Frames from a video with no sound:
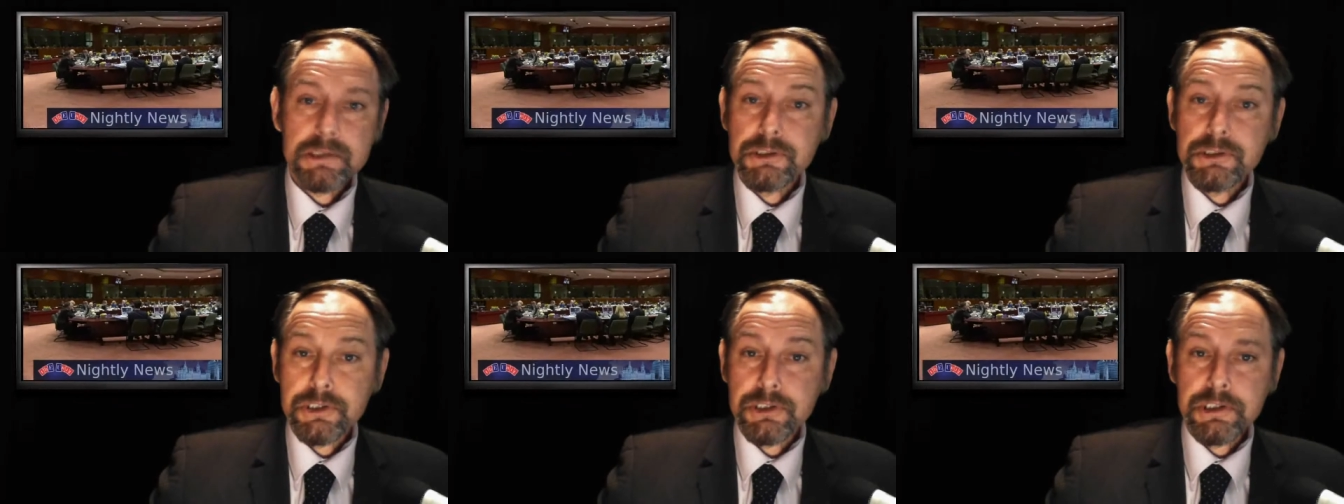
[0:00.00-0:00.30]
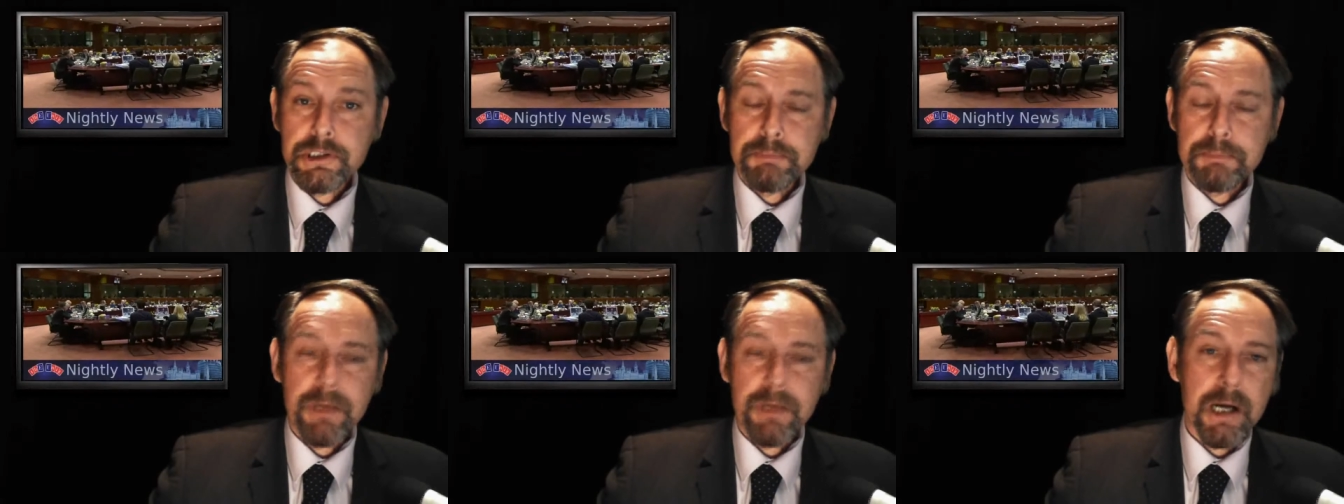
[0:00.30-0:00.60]
to
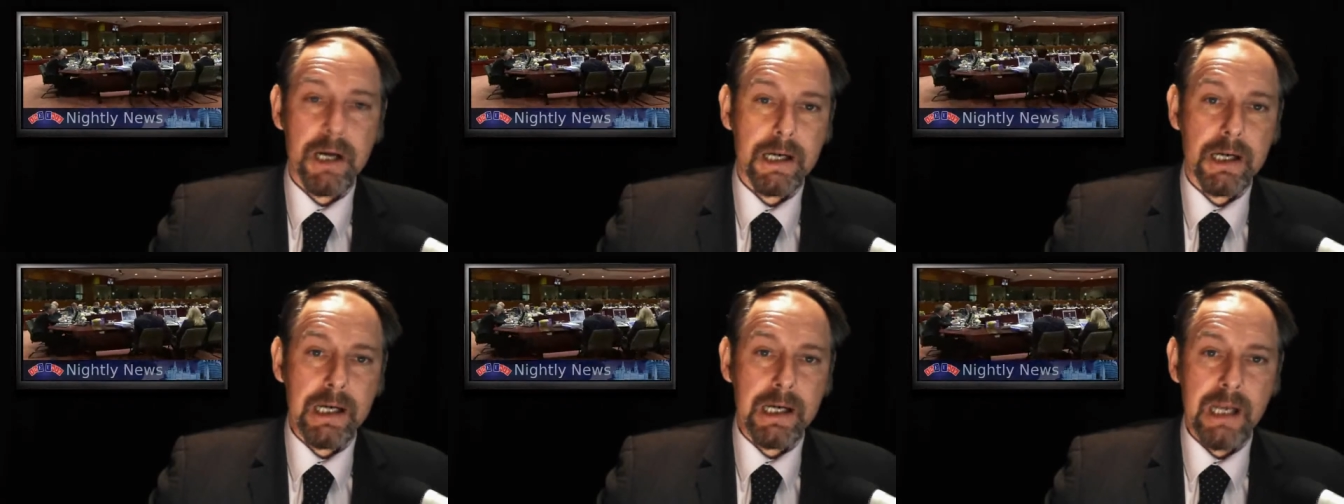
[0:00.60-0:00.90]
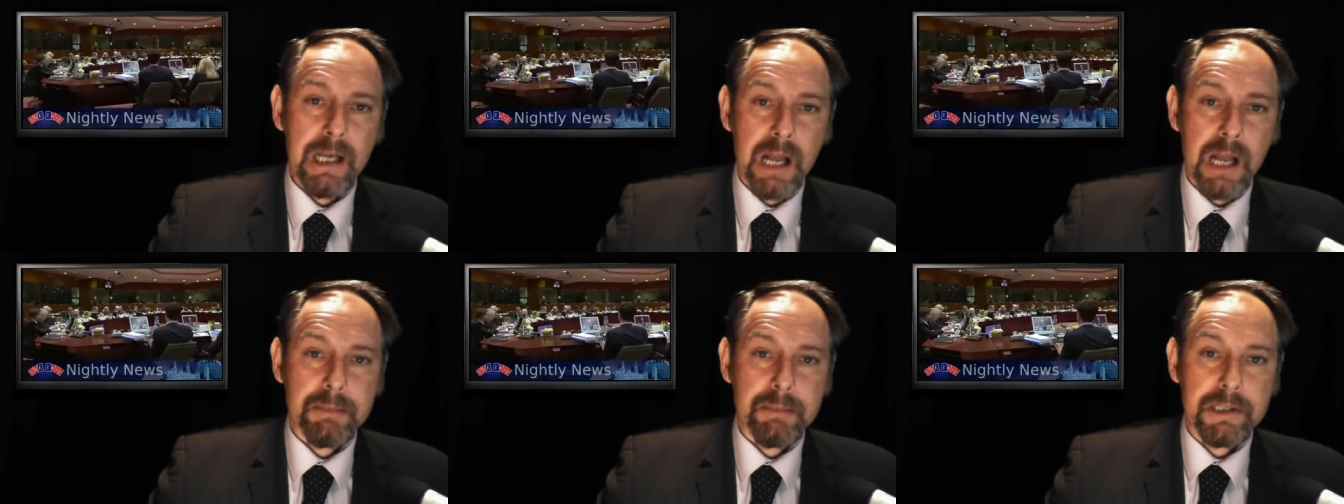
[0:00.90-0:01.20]
spur
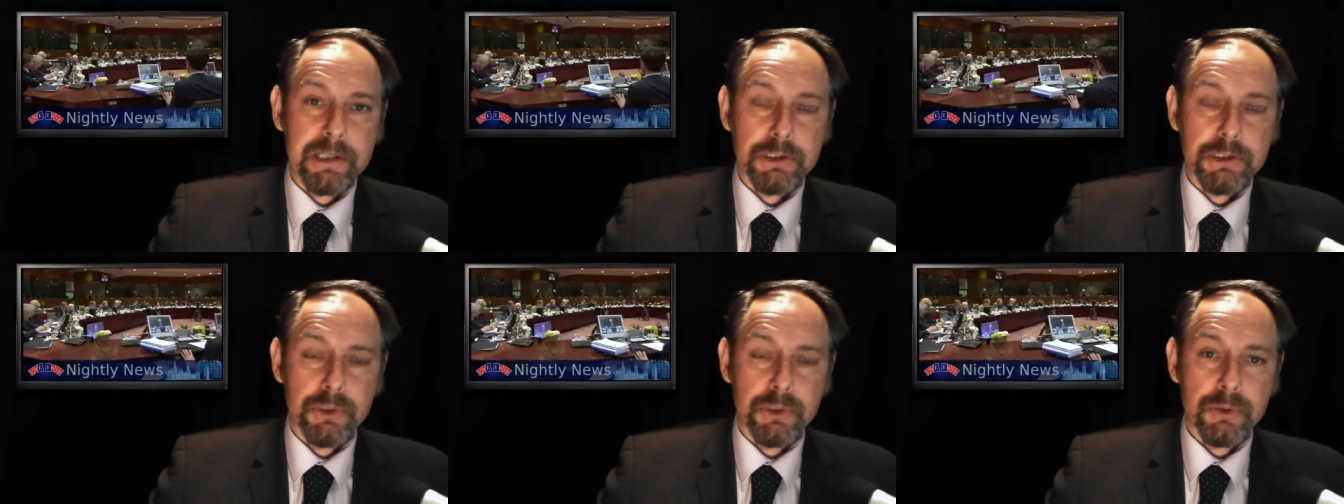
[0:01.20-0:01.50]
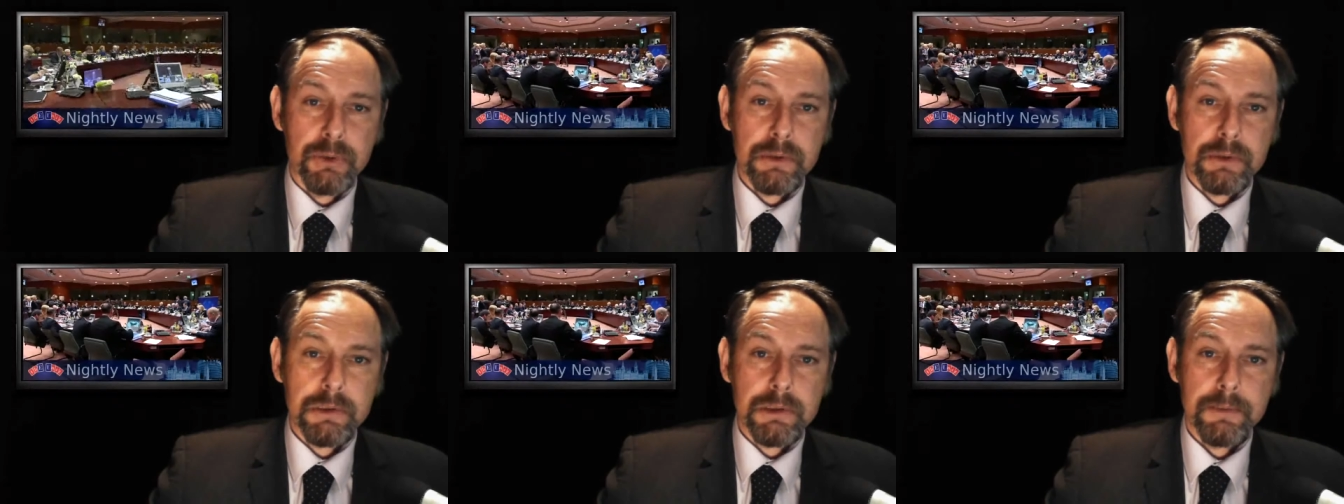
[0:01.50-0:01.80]
climate
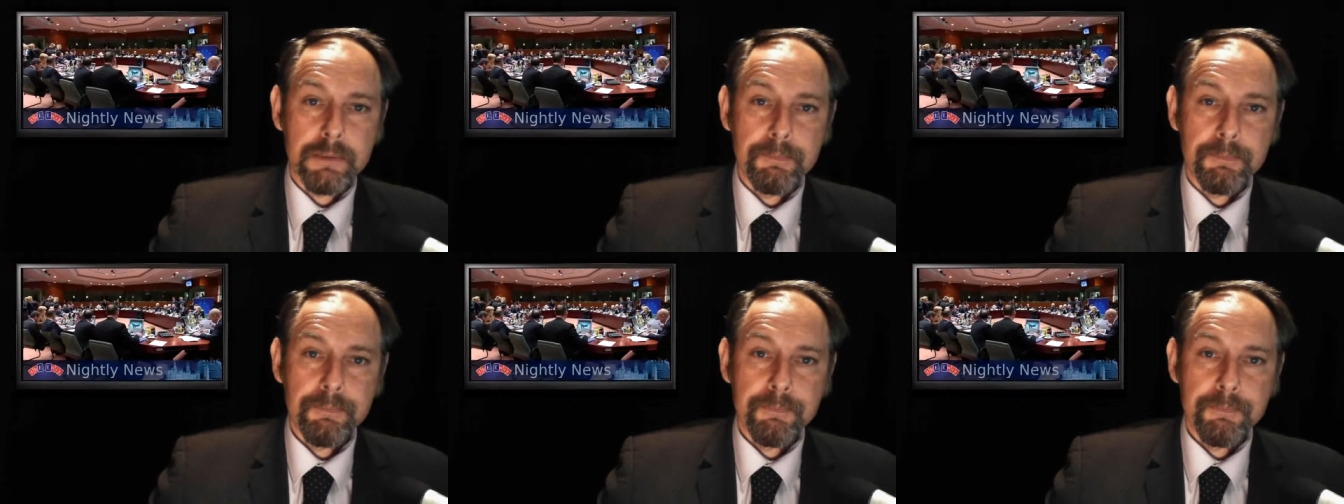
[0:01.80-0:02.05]
talks.